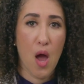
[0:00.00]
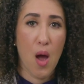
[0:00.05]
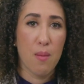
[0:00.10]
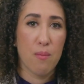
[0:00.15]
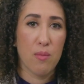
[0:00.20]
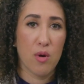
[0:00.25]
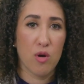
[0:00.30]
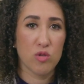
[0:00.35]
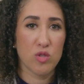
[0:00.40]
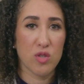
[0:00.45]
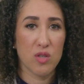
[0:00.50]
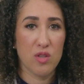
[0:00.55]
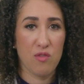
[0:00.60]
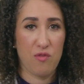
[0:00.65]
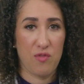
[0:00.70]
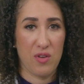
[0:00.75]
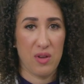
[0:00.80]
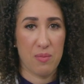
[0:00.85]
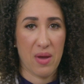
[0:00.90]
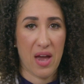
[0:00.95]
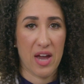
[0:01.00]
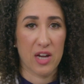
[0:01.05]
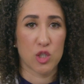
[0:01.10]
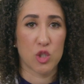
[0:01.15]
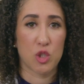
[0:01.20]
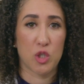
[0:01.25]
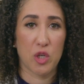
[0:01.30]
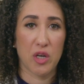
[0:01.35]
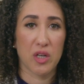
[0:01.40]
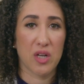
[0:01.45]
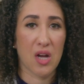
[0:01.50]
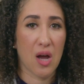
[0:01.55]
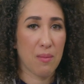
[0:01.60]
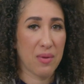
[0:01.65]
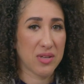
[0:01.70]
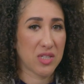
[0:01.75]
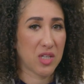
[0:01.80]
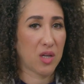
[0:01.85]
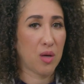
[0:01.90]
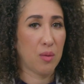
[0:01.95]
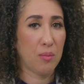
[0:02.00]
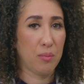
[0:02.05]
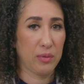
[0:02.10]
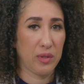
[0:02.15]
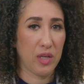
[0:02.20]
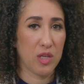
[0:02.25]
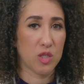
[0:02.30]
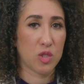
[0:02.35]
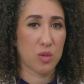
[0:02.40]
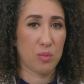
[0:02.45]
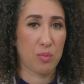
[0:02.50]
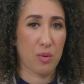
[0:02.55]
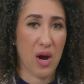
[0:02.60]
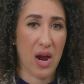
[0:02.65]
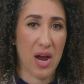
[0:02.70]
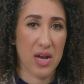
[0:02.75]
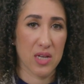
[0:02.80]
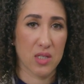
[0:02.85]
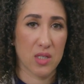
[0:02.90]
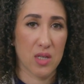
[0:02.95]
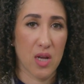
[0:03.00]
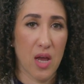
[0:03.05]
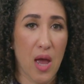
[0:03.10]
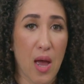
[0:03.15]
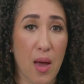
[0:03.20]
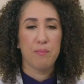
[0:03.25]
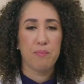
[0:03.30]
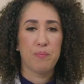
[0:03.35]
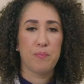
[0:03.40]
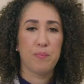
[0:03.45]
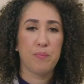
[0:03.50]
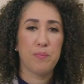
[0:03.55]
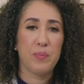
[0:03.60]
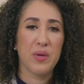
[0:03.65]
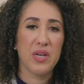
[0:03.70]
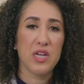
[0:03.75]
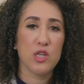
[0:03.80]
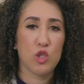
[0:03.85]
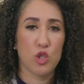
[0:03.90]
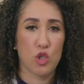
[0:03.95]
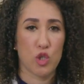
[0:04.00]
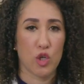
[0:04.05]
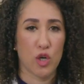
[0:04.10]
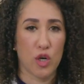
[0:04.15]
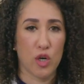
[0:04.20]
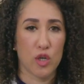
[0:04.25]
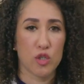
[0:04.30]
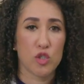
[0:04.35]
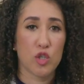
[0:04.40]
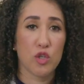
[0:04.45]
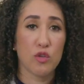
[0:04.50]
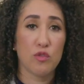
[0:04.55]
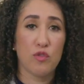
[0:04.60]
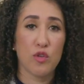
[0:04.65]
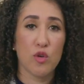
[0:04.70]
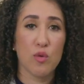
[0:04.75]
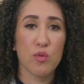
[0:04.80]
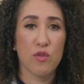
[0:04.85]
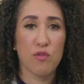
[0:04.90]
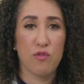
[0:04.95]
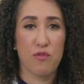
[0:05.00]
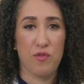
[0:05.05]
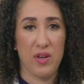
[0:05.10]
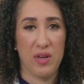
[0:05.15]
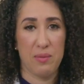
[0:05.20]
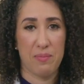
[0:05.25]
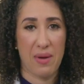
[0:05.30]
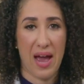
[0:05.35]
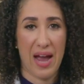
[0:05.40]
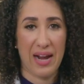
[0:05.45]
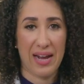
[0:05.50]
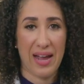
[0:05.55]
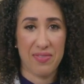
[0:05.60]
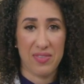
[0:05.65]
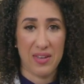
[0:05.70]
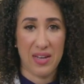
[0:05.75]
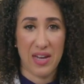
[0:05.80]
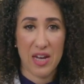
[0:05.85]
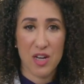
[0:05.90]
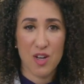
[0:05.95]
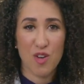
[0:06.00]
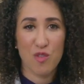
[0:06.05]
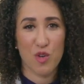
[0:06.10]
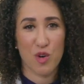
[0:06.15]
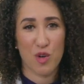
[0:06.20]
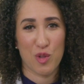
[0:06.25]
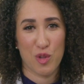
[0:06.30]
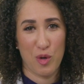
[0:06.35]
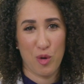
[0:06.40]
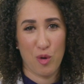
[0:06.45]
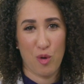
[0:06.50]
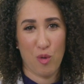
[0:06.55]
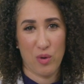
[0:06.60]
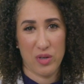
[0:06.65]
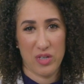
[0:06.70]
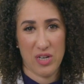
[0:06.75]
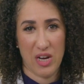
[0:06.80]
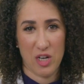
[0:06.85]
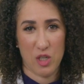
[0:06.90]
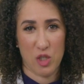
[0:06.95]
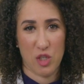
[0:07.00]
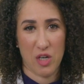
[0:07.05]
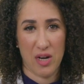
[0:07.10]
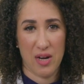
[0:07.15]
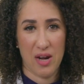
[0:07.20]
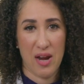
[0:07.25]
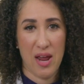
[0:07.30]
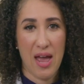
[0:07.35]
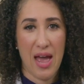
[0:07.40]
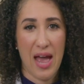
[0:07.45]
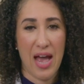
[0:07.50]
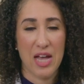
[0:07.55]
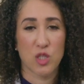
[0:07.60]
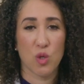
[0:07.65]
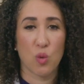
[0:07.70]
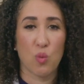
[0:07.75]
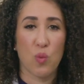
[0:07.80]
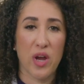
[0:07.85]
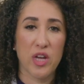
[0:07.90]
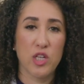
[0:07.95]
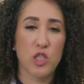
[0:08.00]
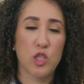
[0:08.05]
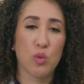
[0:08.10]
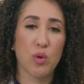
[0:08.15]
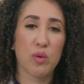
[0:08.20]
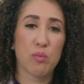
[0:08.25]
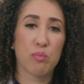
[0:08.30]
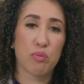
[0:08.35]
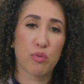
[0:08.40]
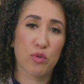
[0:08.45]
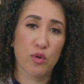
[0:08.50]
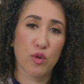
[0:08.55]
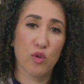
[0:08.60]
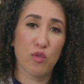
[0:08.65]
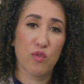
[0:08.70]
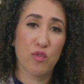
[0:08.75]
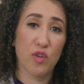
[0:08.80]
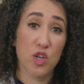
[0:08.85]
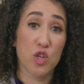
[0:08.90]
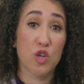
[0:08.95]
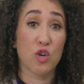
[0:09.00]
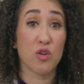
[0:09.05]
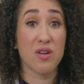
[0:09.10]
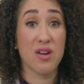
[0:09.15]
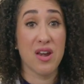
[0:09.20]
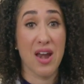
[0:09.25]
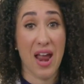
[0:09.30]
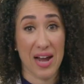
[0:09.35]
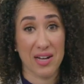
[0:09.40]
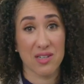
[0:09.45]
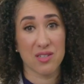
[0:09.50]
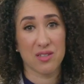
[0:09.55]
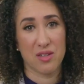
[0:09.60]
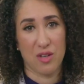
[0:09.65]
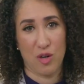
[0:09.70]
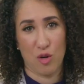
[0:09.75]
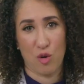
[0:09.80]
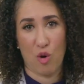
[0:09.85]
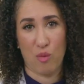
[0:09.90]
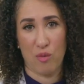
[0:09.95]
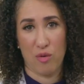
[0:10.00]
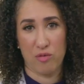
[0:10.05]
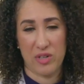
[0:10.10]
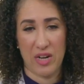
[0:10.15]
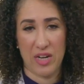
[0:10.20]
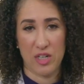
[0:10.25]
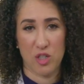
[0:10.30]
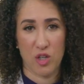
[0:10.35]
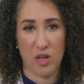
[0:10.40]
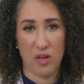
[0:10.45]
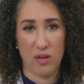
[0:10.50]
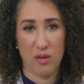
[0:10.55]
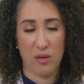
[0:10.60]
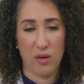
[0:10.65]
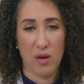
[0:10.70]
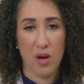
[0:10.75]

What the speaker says: Most of the feedback shouldn't come as a complete surprise. Be sure to view the feedback at the end of your clinical rotation as a way to improve your next clinical rotation.